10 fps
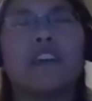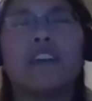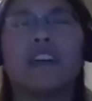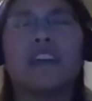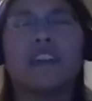
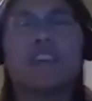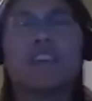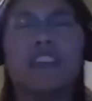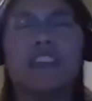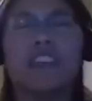uh,
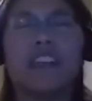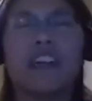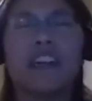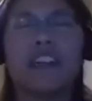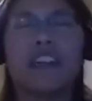seen
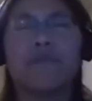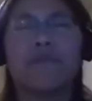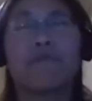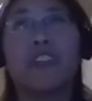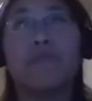hiring
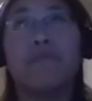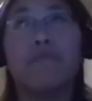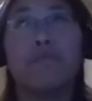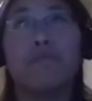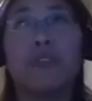
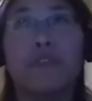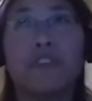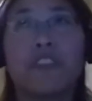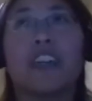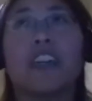
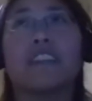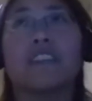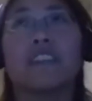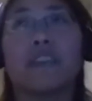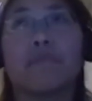from both
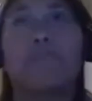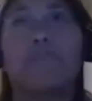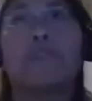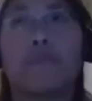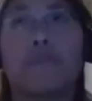sides,
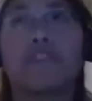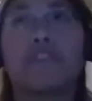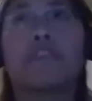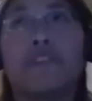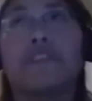like
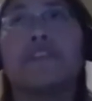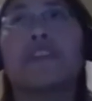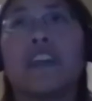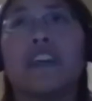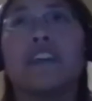both person
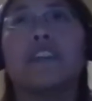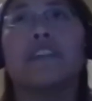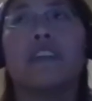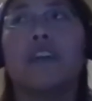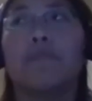
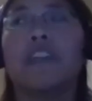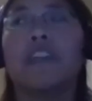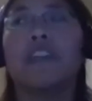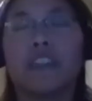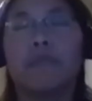interviewing and
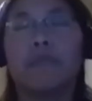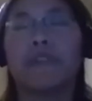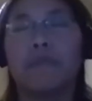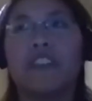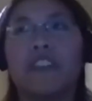uh, been
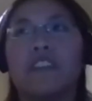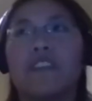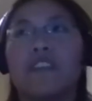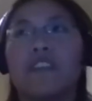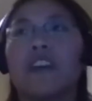on a couple
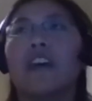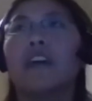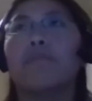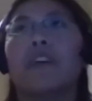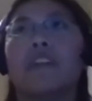committees.
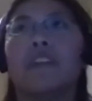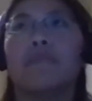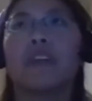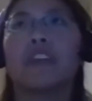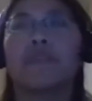
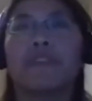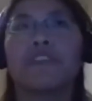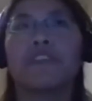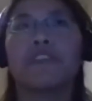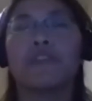But
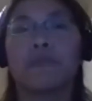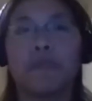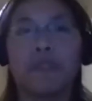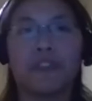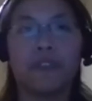my
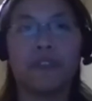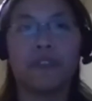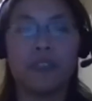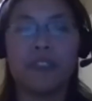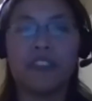experience is pretty
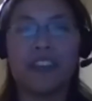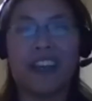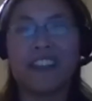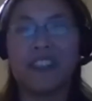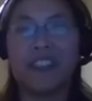much only
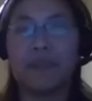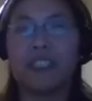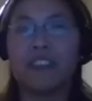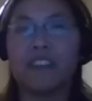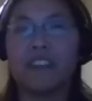limited to
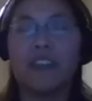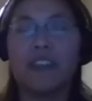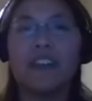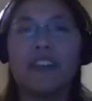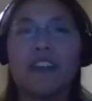
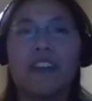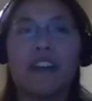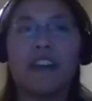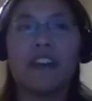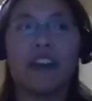academia
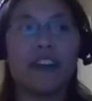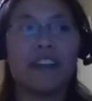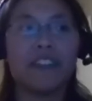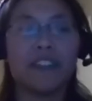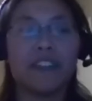
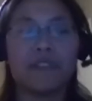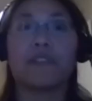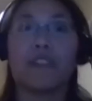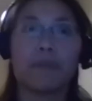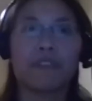and you
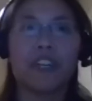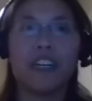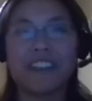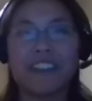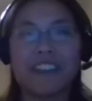know the
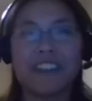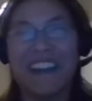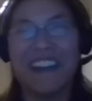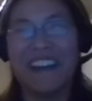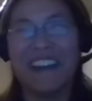Library of Congress.